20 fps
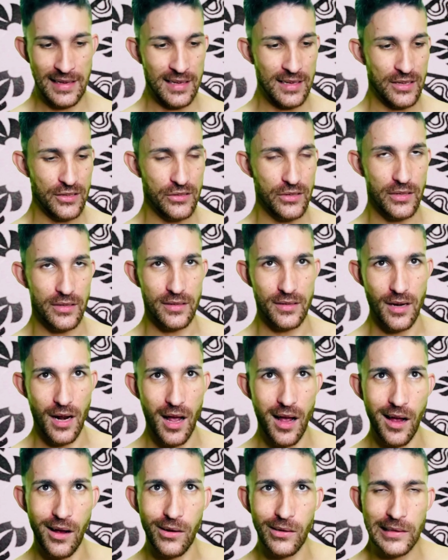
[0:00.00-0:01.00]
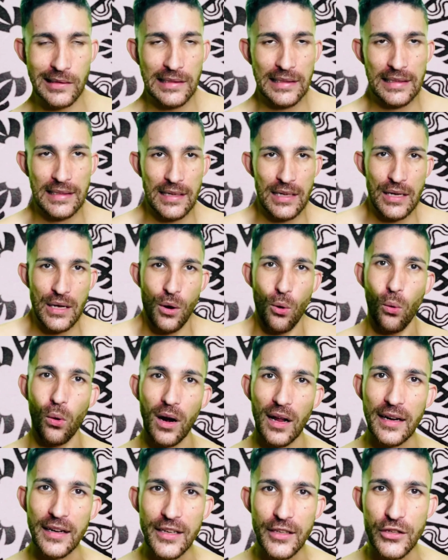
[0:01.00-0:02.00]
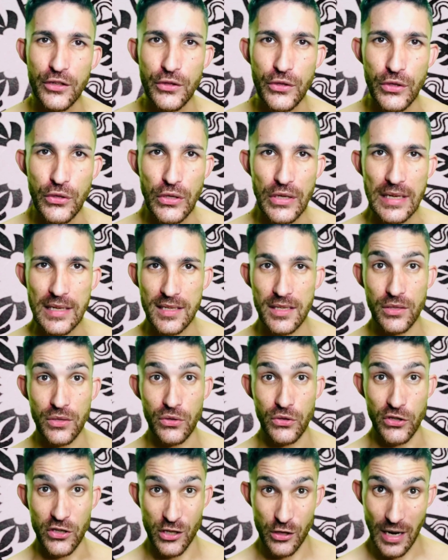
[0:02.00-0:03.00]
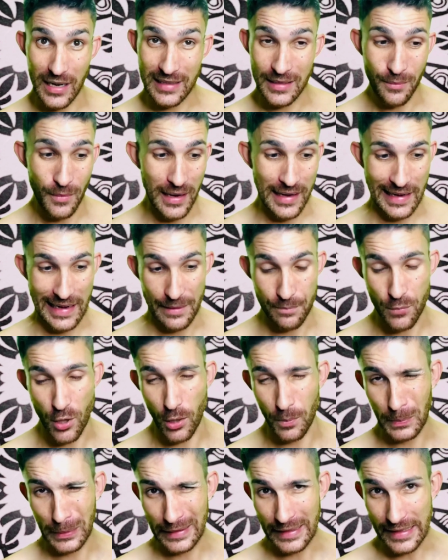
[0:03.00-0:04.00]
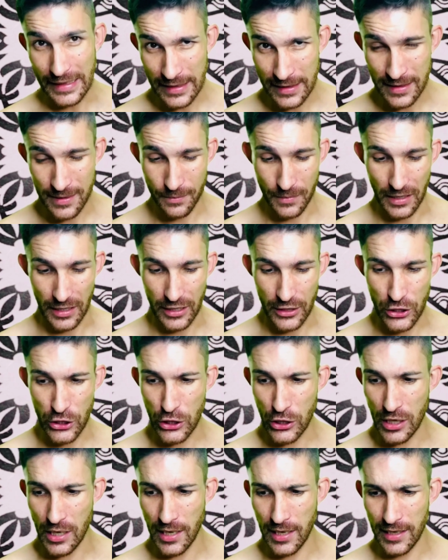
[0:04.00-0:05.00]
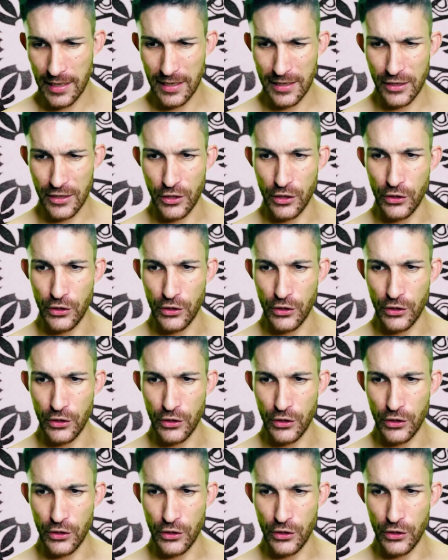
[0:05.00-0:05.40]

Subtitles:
So now all I need to do is to straighten my hair properly. Make sure you